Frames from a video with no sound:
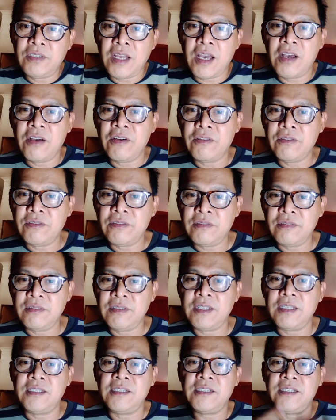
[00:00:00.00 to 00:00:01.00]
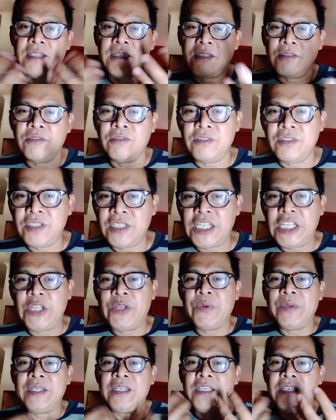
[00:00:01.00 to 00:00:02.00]
down and still
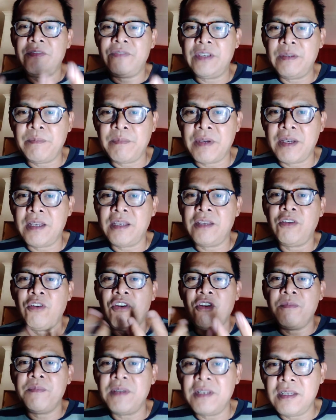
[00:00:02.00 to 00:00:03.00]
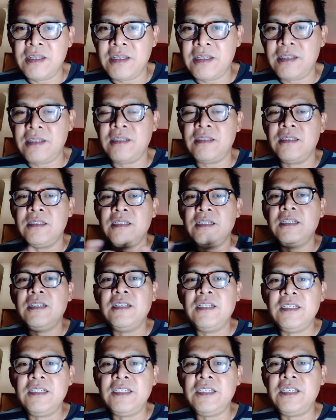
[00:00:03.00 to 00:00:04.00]
continuing giving my homily,
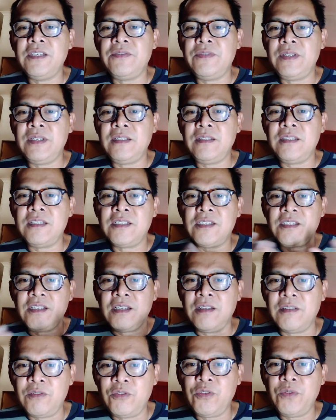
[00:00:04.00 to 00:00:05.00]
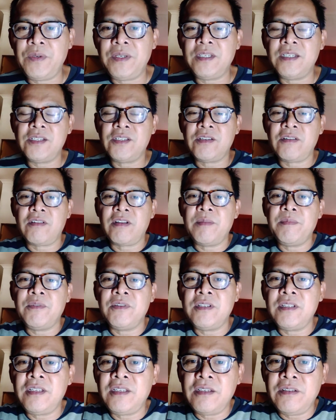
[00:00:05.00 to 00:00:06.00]
doing the
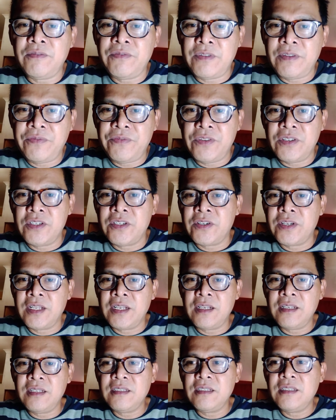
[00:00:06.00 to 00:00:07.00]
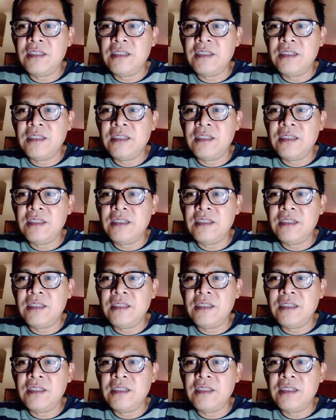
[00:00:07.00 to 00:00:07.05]
ceremony of the funeral,